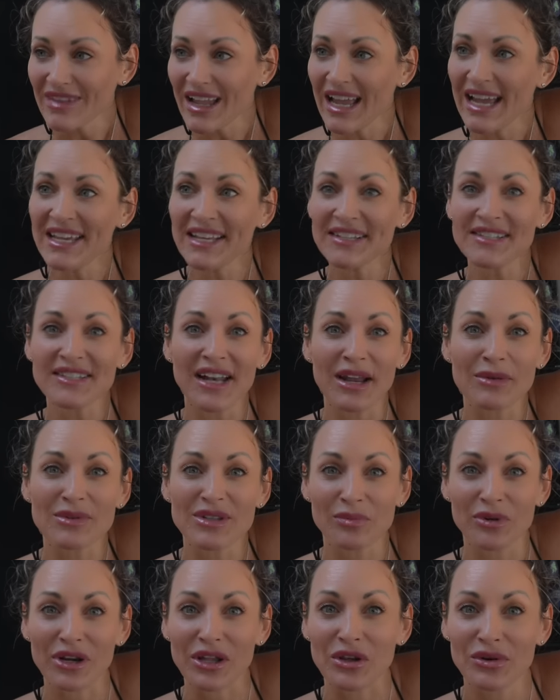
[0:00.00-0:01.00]
Yesterday
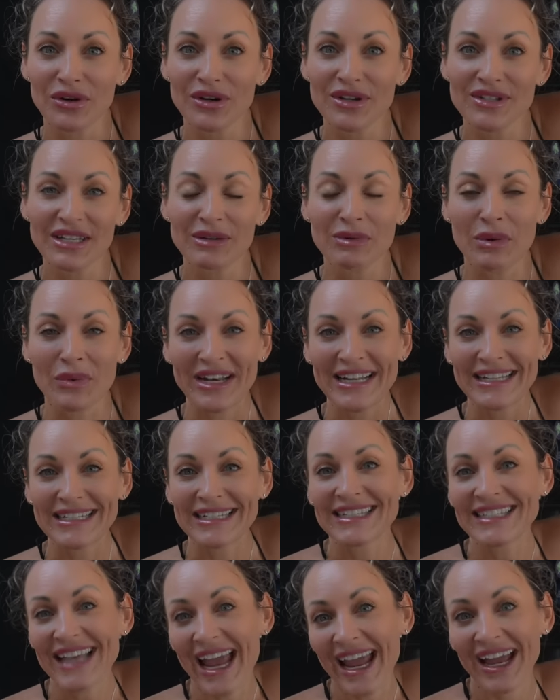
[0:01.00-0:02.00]
was pretty cruisy. We went
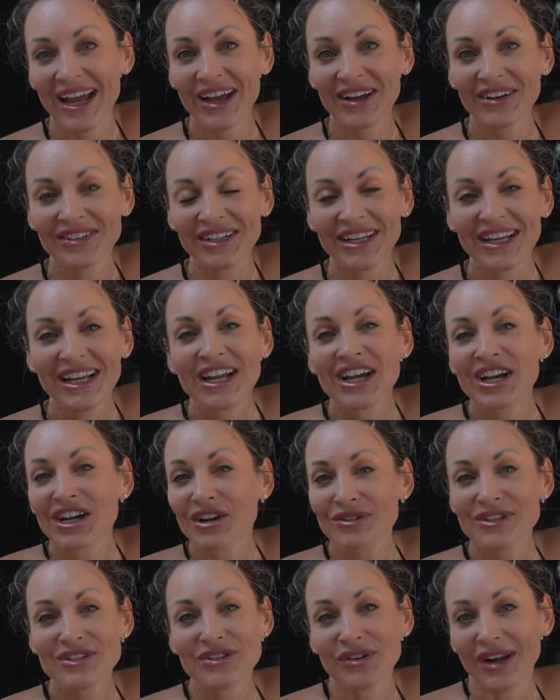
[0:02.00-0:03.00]
into town,
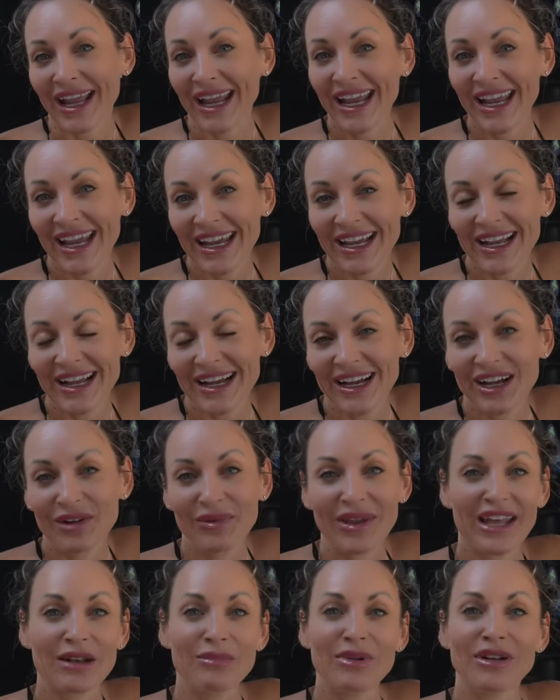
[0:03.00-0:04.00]
Chris got a haircut,
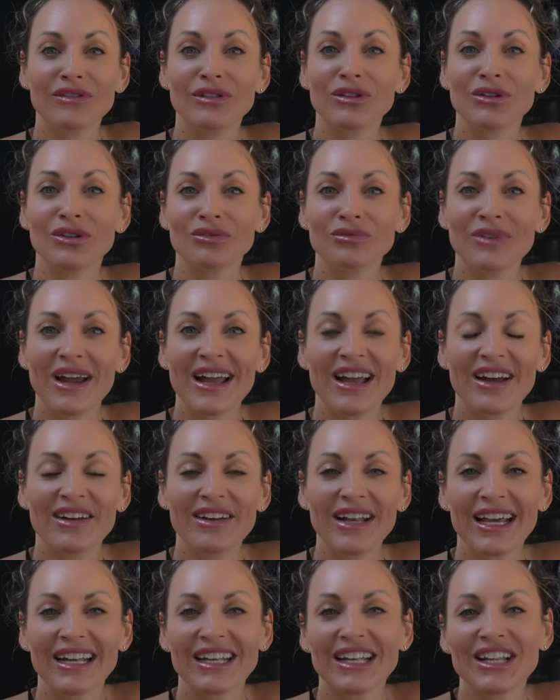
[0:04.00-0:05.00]
we had a bit of a look
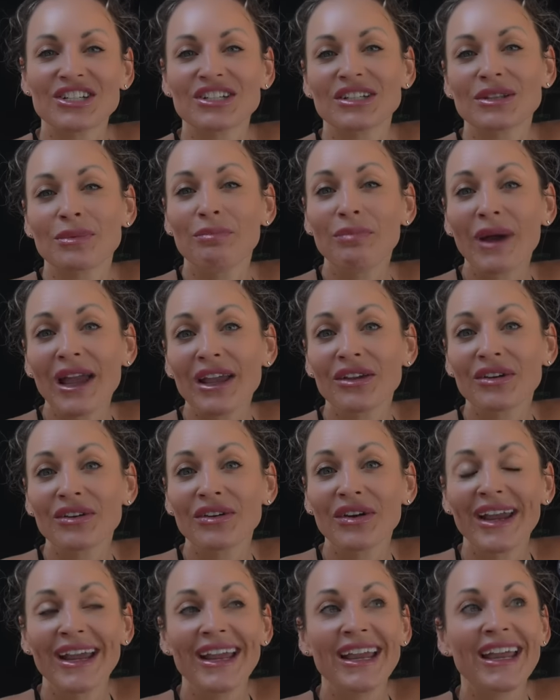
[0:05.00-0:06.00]
around, had lunch at the
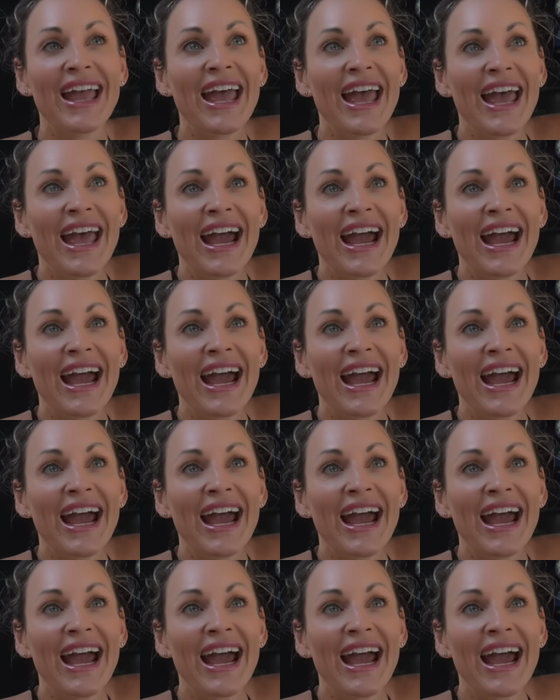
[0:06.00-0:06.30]
bakery,